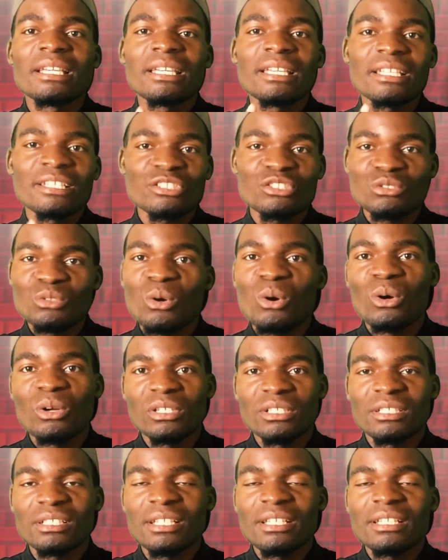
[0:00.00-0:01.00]
is
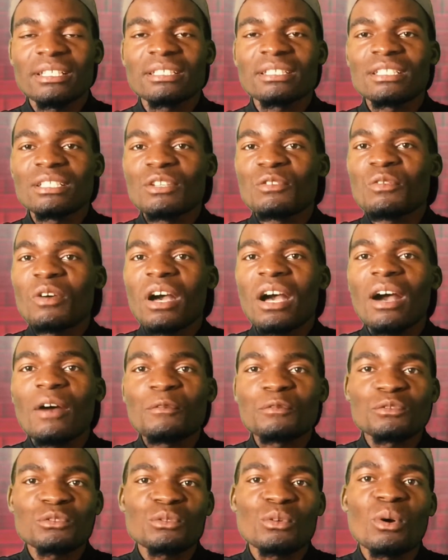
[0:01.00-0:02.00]
gone, and if I
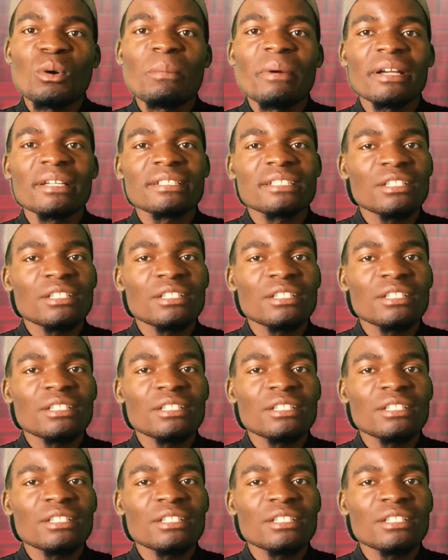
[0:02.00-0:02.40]
have to go back,